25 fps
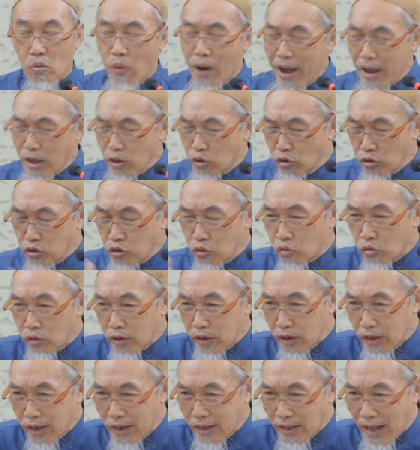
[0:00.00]
Why don't
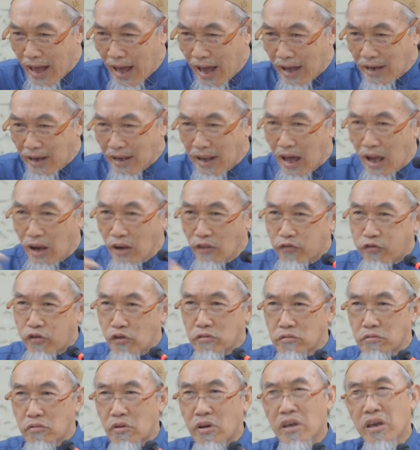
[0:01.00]
you eat halal
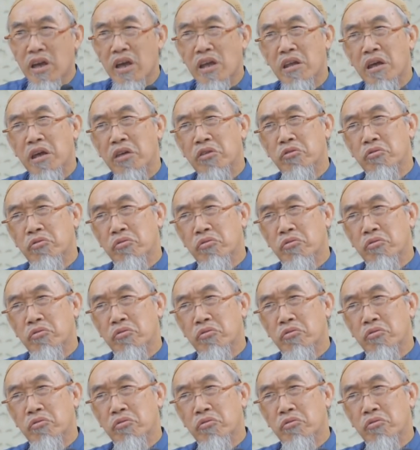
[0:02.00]
food? What can I